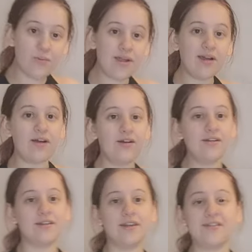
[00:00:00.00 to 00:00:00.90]
we are
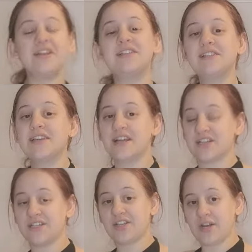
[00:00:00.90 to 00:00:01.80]
on. This isn't
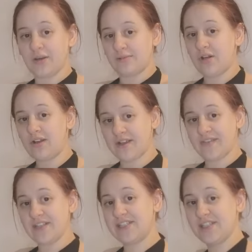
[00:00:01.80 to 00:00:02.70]
actually done up tight and
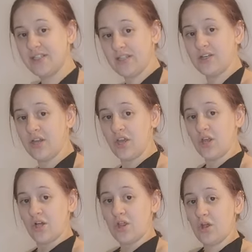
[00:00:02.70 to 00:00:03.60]
there's still a
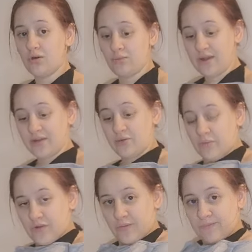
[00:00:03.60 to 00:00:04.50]
lot of wiggle
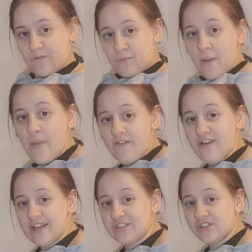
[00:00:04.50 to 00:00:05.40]
room for my both
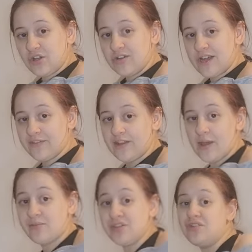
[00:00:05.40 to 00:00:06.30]
hands to go down there.
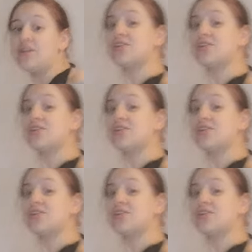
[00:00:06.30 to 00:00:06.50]
Do your